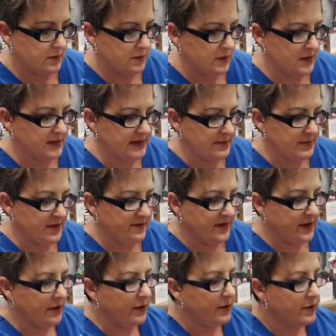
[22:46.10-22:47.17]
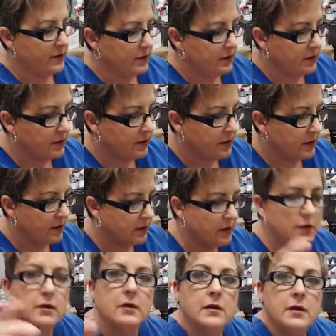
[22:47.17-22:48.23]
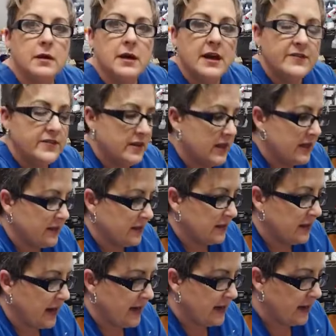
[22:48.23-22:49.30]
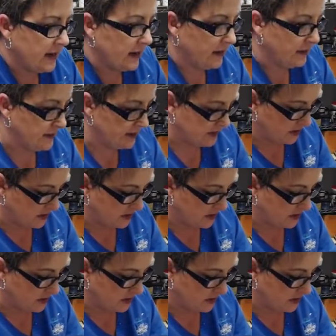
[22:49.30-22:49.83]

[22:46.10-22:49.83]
I'm going to take my finger. I feel like the lighting, let me